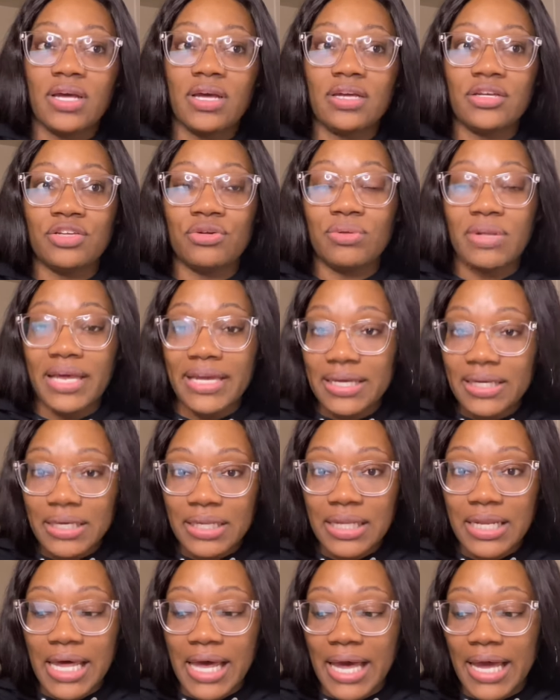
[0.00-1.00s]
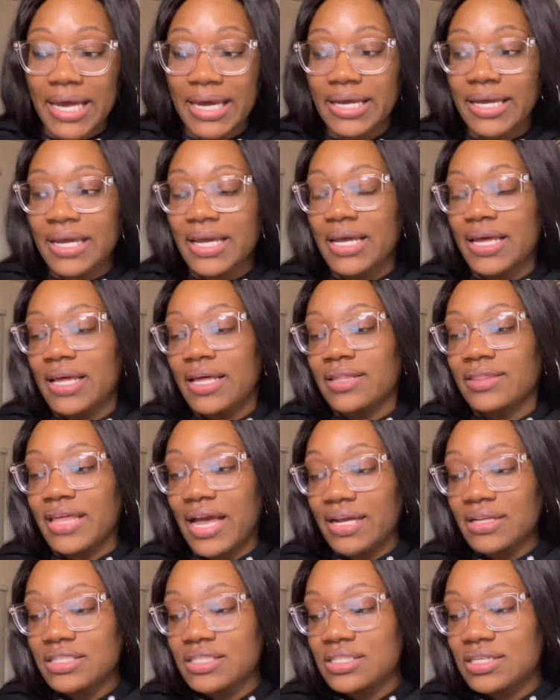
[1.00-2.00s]
You like it a lot.
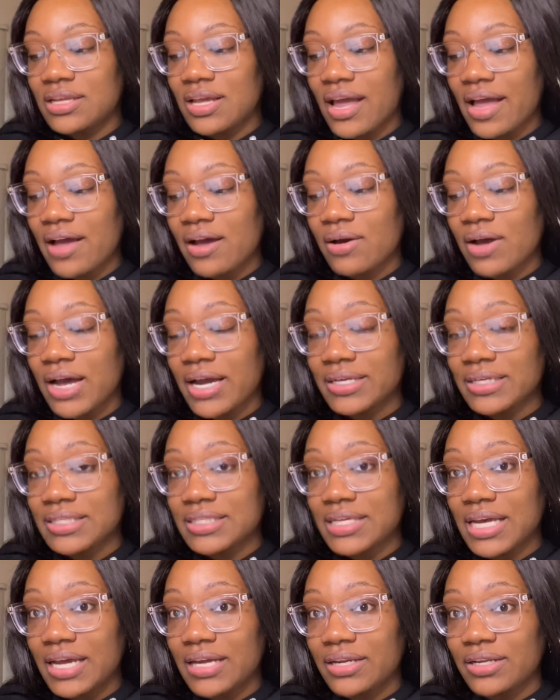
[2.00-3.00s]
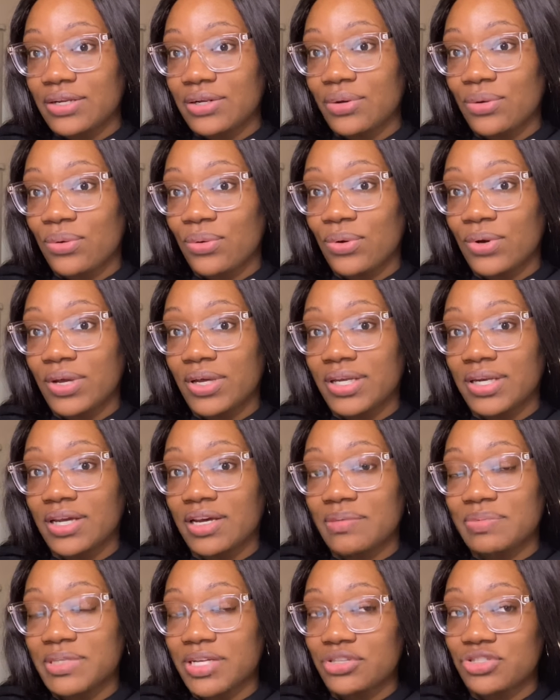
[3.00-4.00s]
That's how I decided on
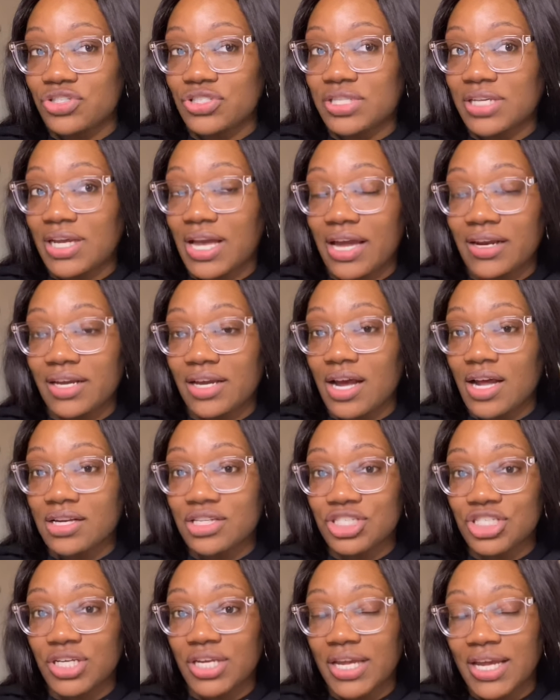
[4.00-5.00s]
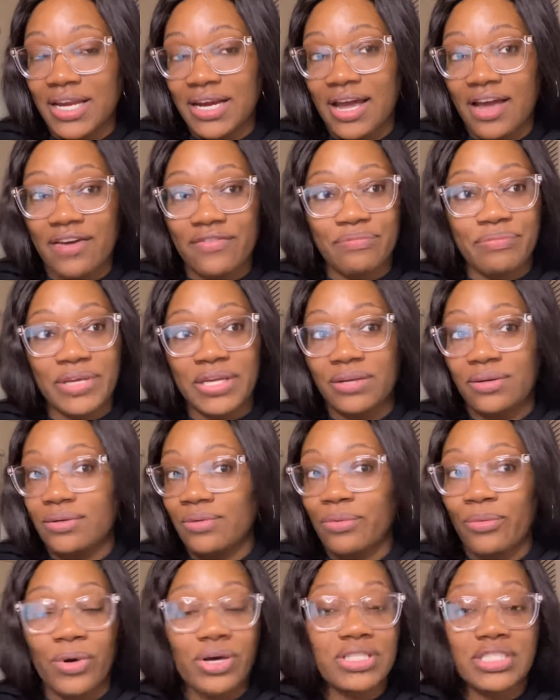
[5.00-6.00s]
obstetrics and gynecology. And I've
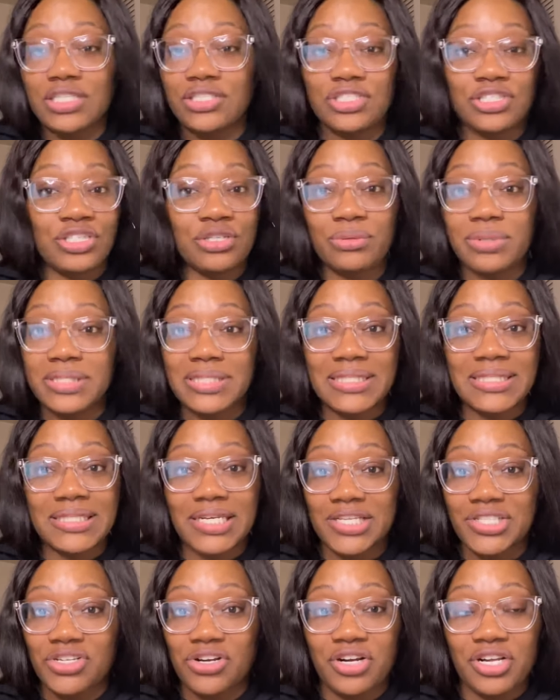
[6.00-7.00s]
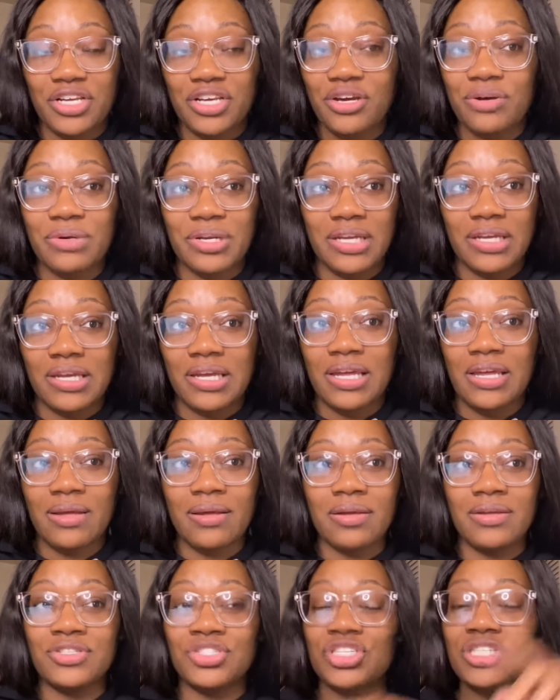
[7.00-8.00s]
been wanting to do it since I started coding.
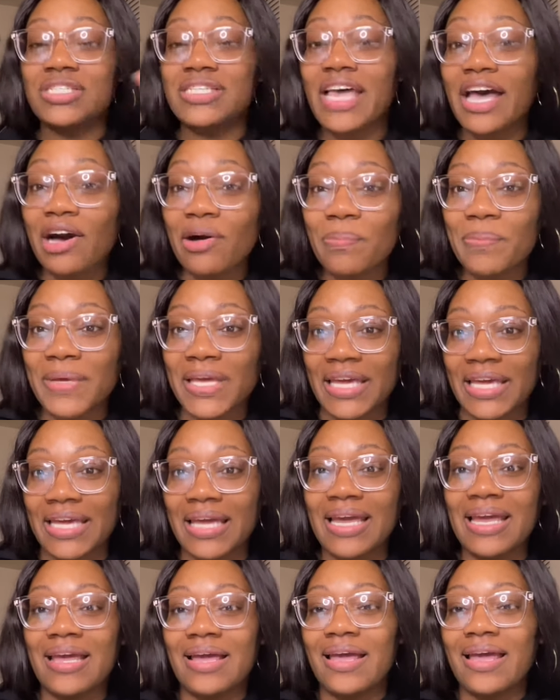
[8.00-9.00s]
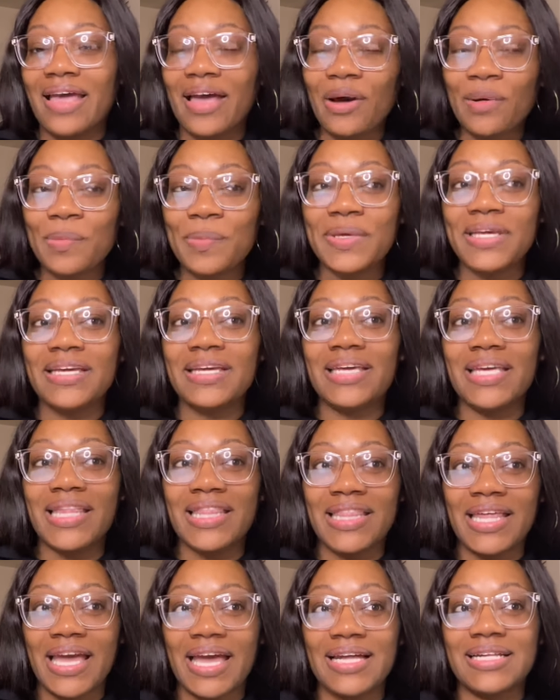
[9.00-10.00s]
Just helping, helping
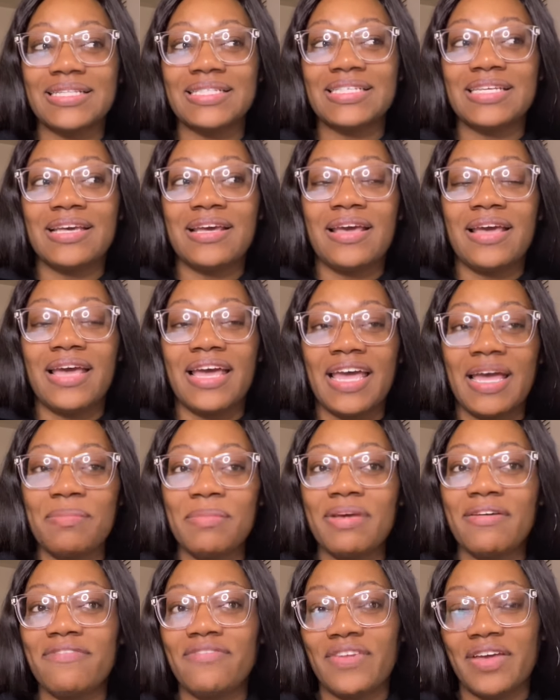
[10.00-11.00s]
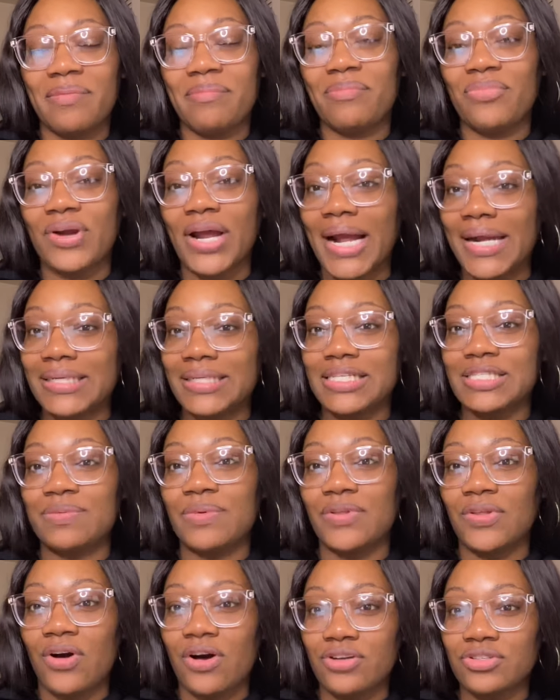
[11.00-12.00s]
that MFM practice
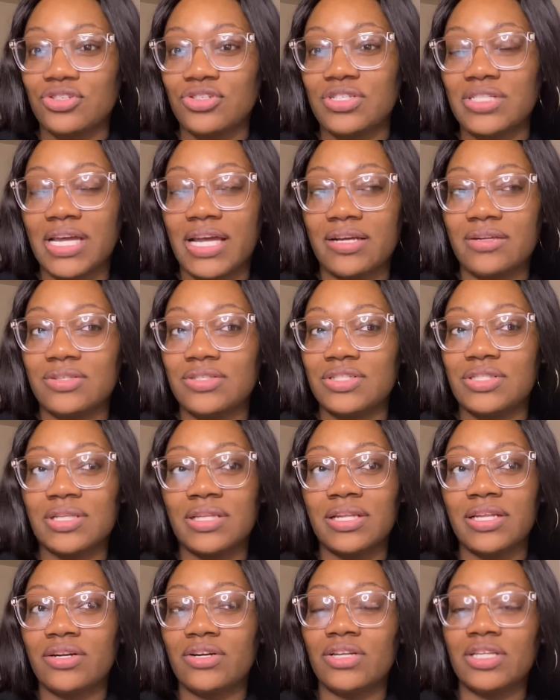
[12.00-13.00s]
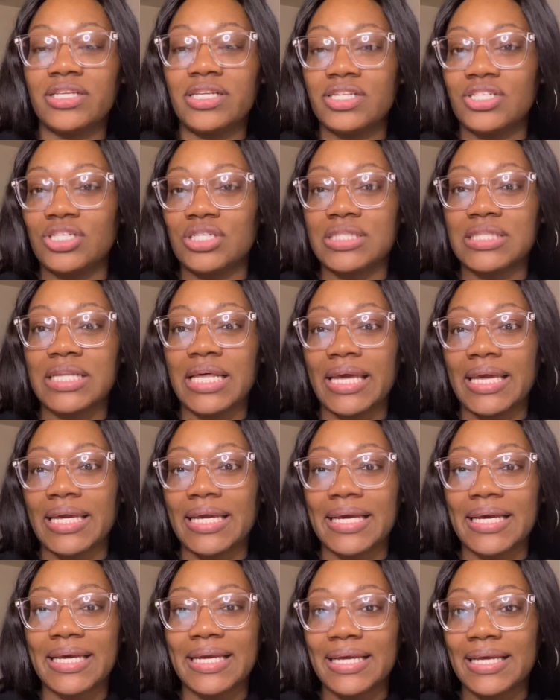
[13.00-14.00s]
with ultrasounds literally just like
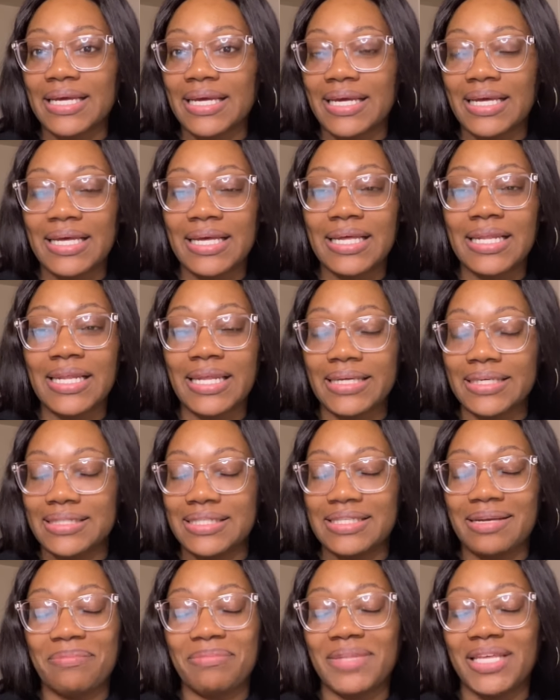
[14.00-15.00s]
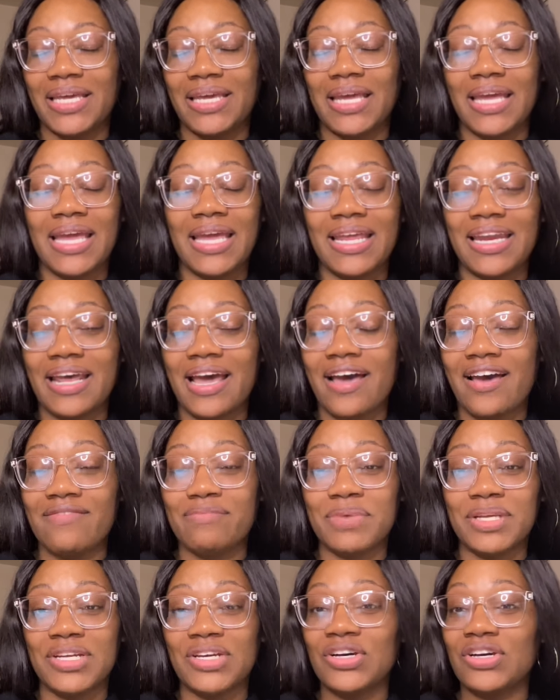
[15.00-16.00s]
clicked something and I've
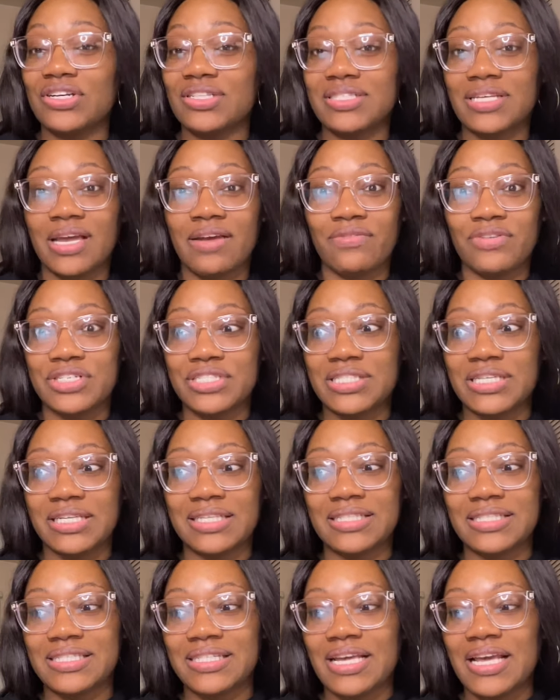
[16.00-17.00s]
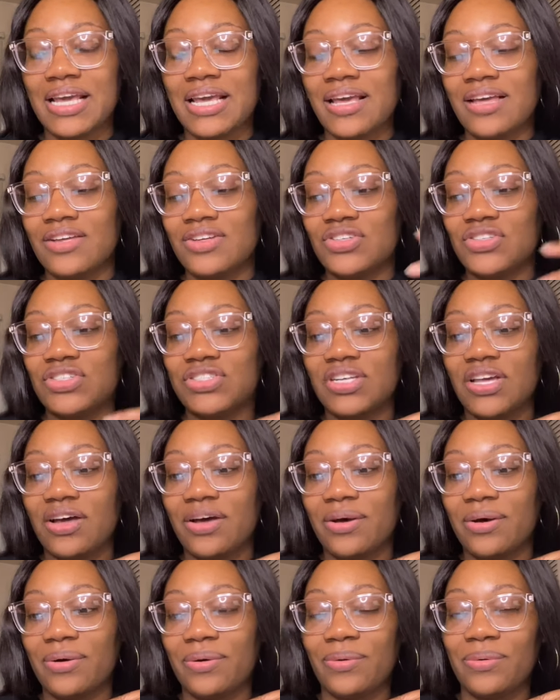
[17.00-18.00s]
been hooked ever since.
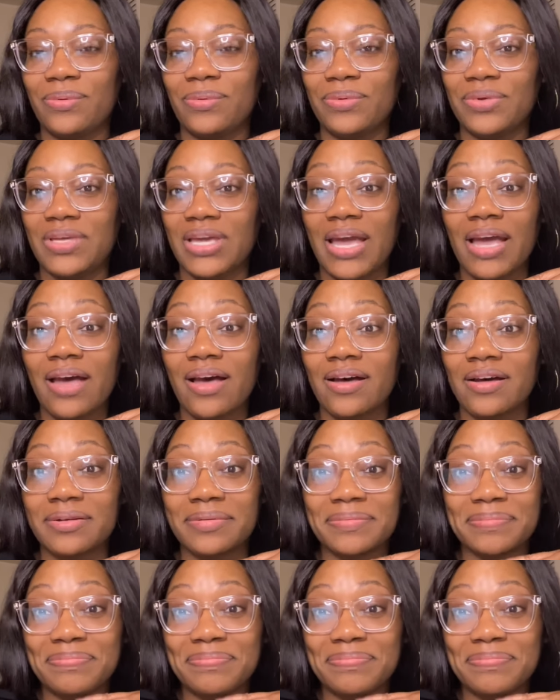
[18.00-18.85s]
So yeah.